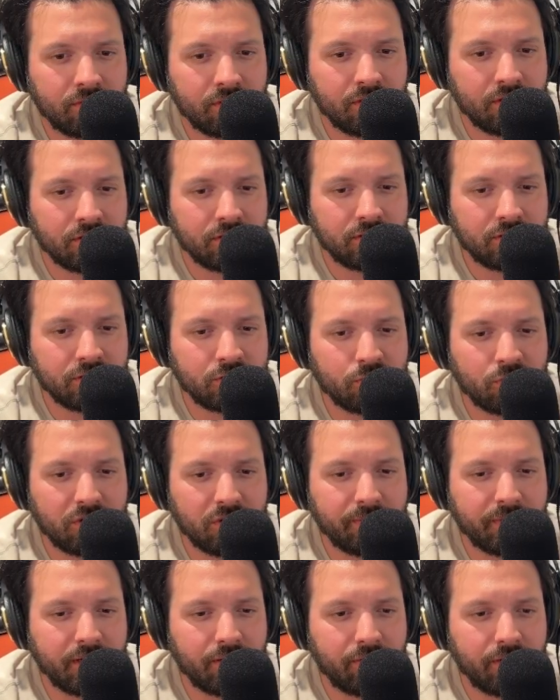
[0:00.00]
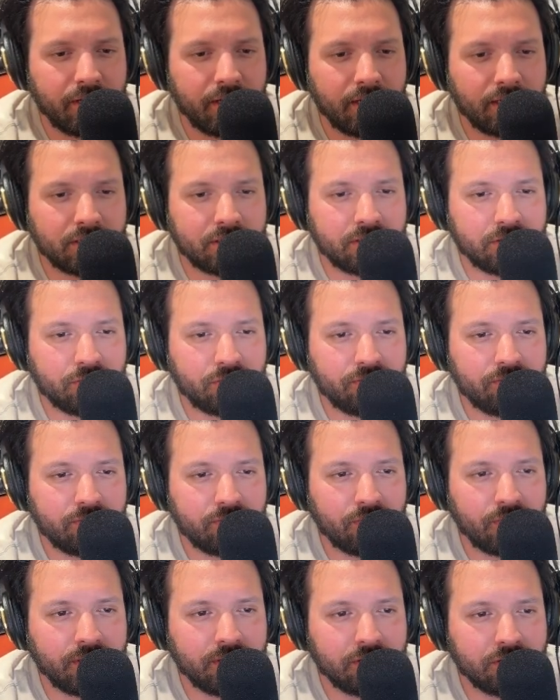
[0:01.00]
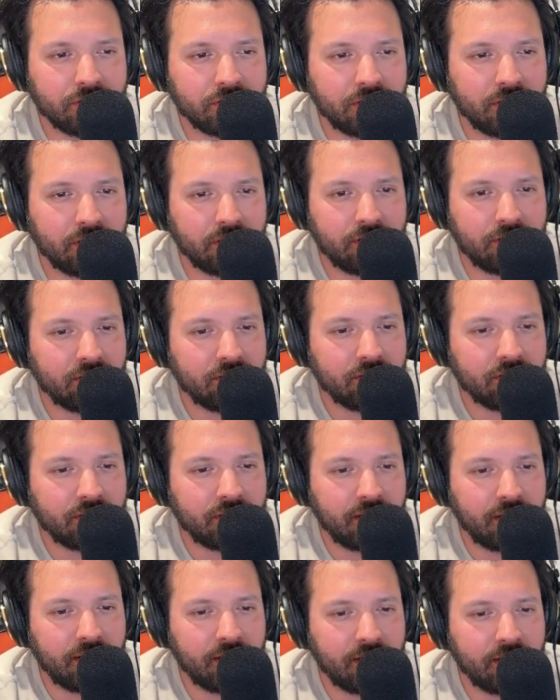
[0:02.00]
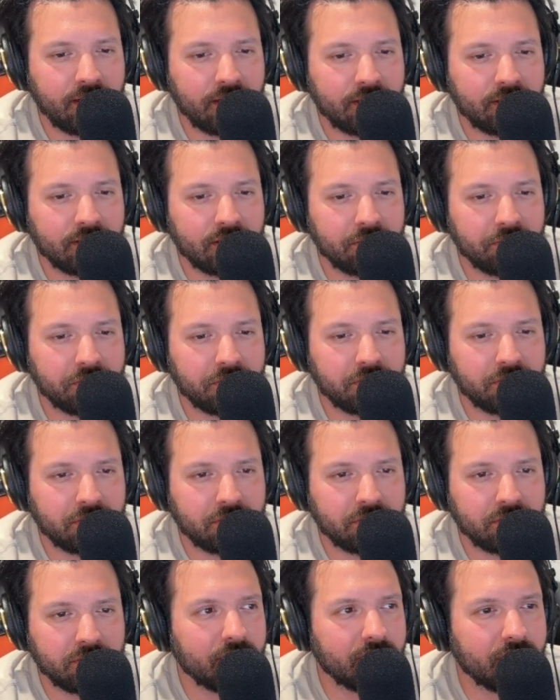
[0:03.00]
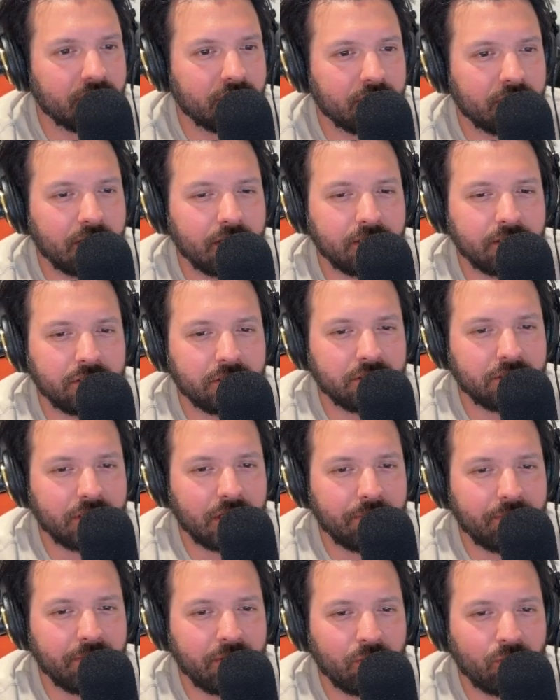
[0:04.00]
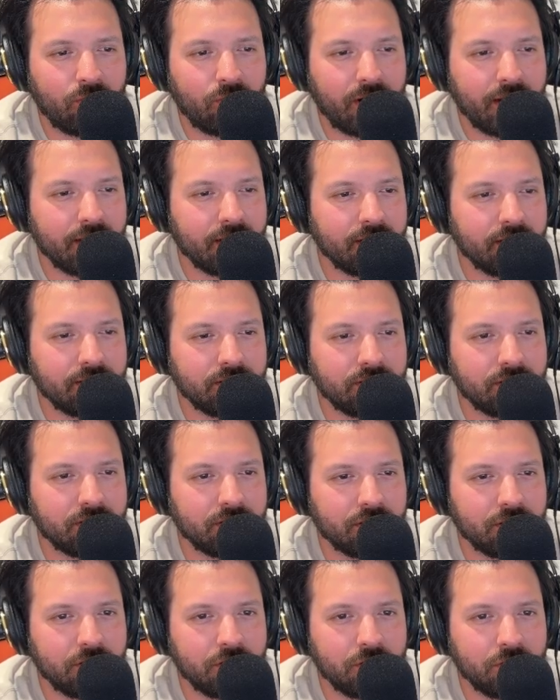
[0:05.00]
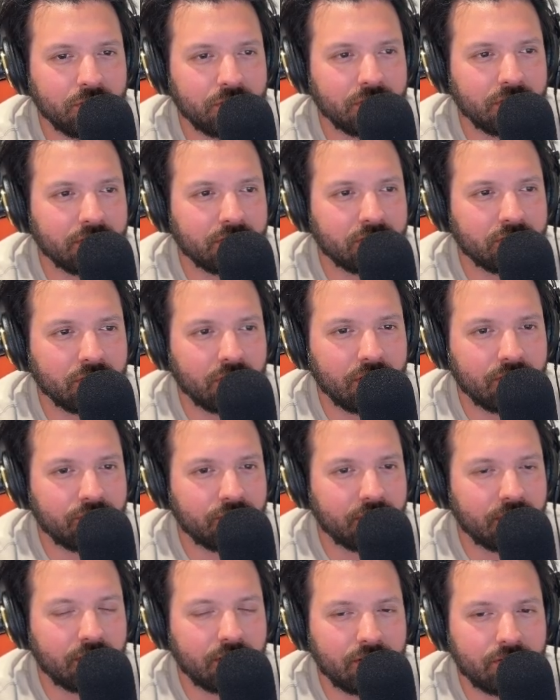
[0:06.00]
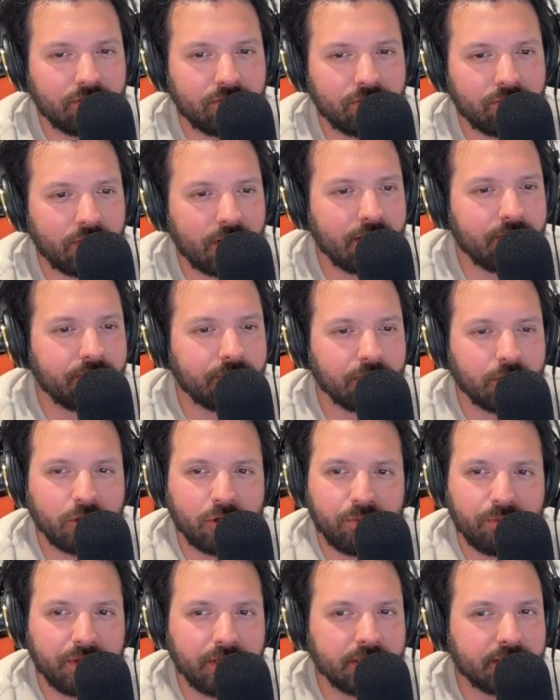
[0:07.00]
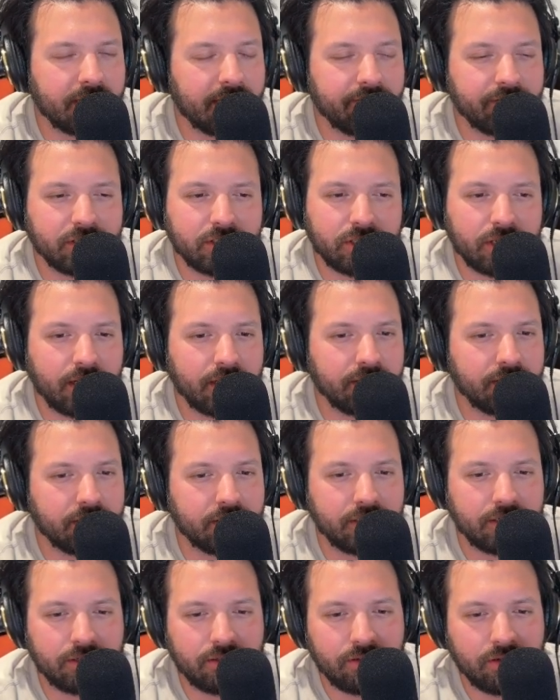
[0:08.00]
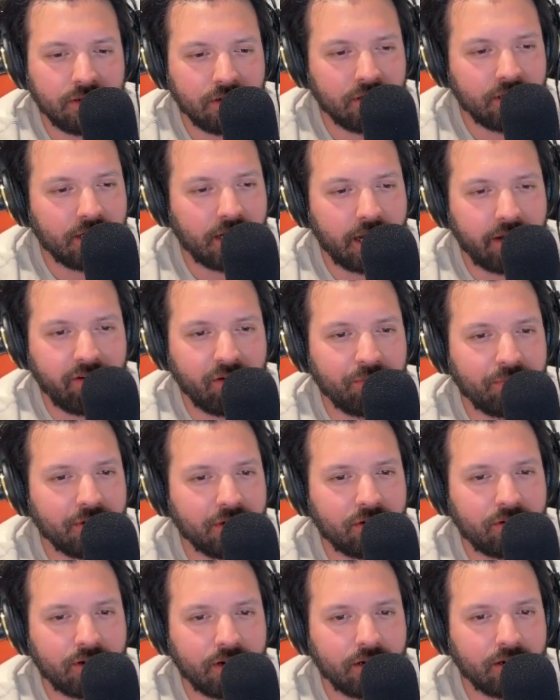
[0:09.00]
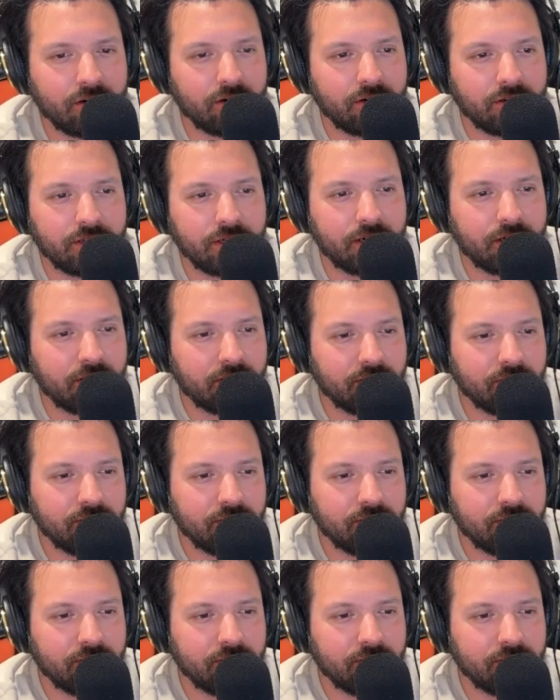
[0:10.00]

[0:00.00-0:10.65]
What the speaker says: Just one of my reaction reels here. Get AI clips. They just get me right into using the software right from the homepage. I haven't signed in. I haven't put a credit card down.